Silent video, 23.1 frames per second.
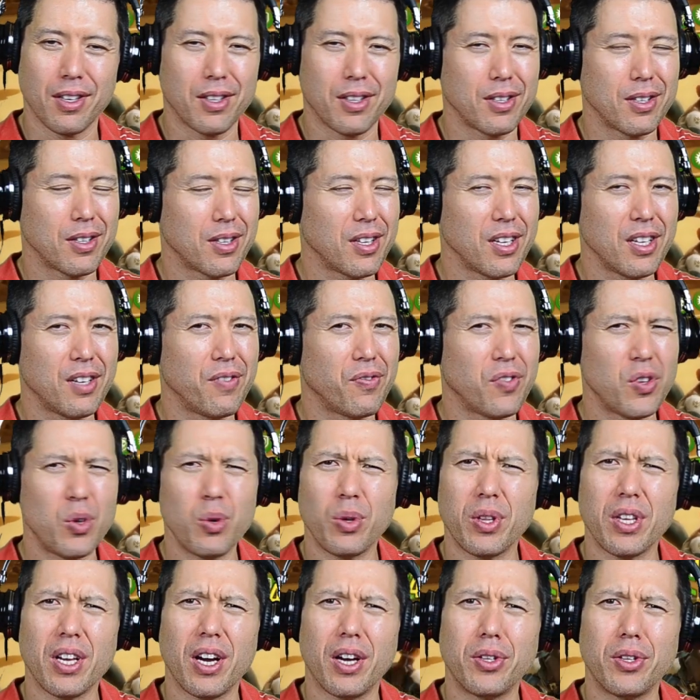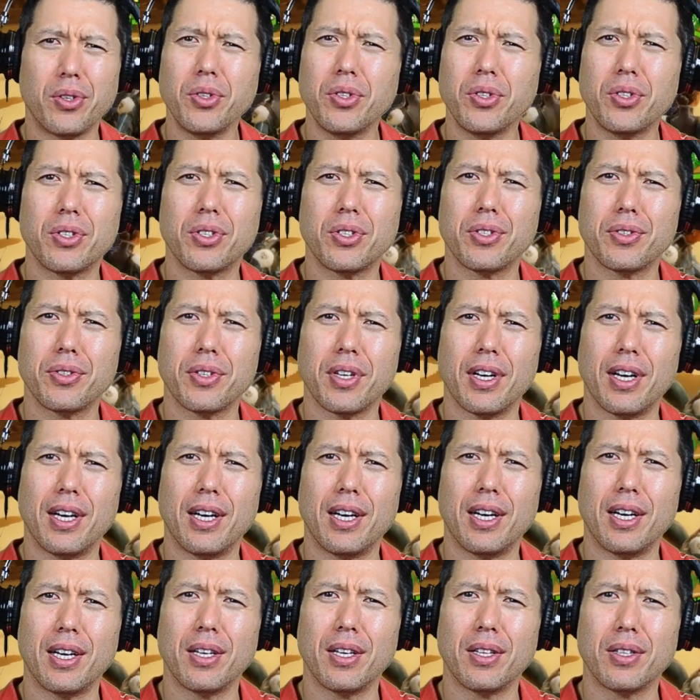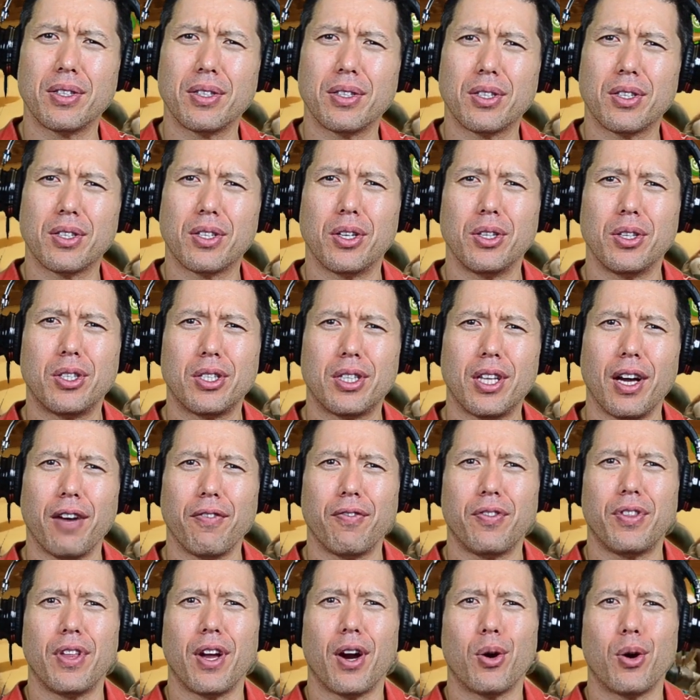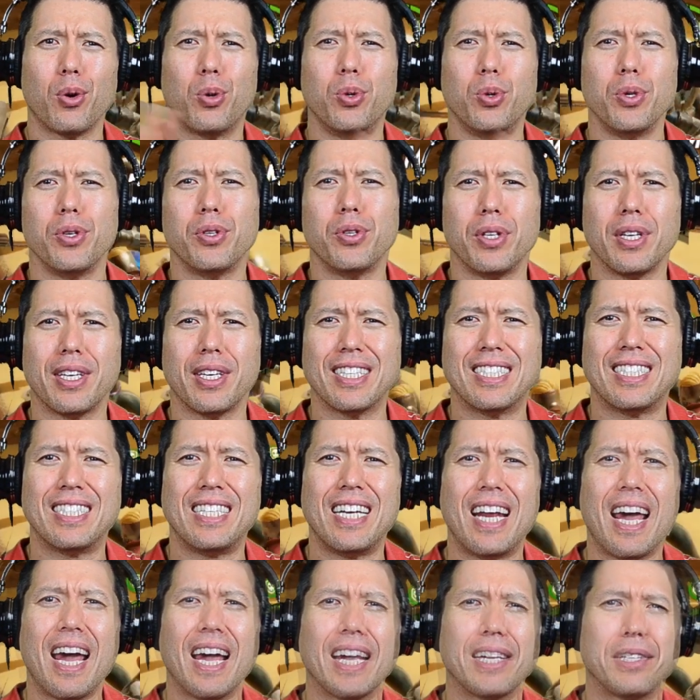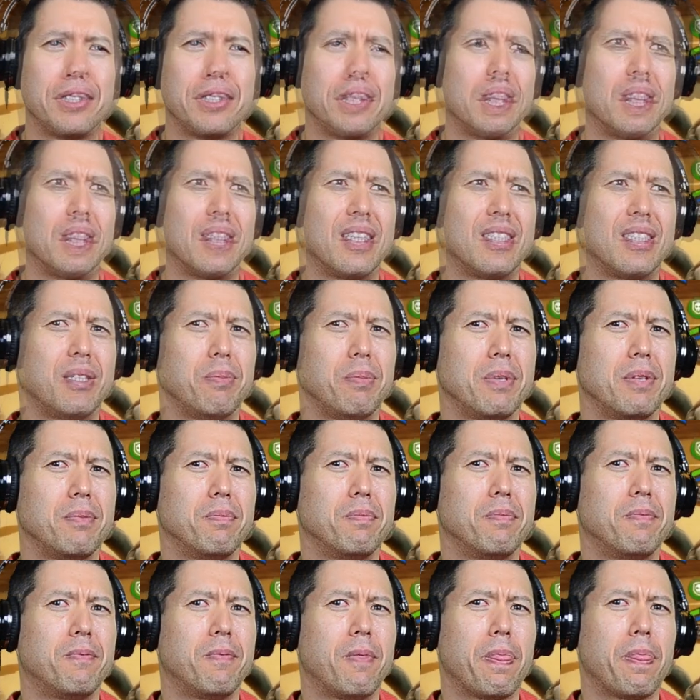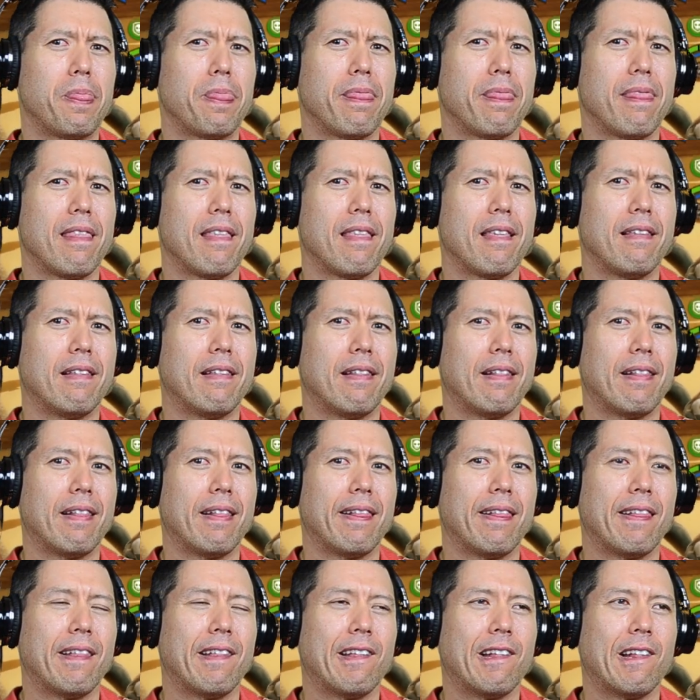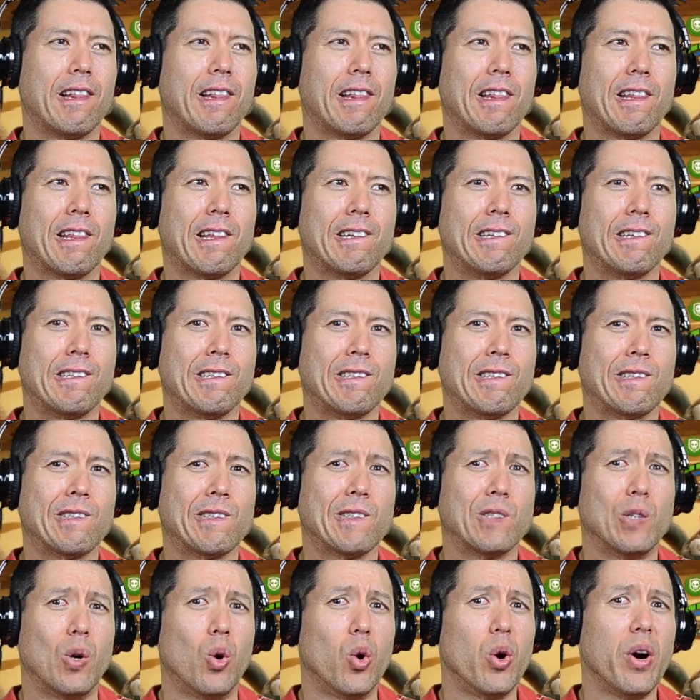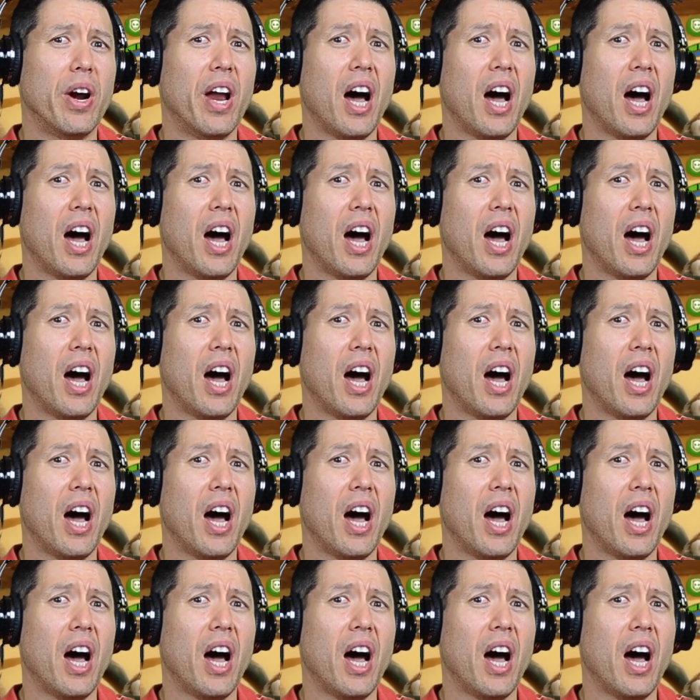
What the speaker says: I think a few of the others. Good stuff there. Who do you think is next? It's got to be Minerva sooner or later, but I'll tell you this.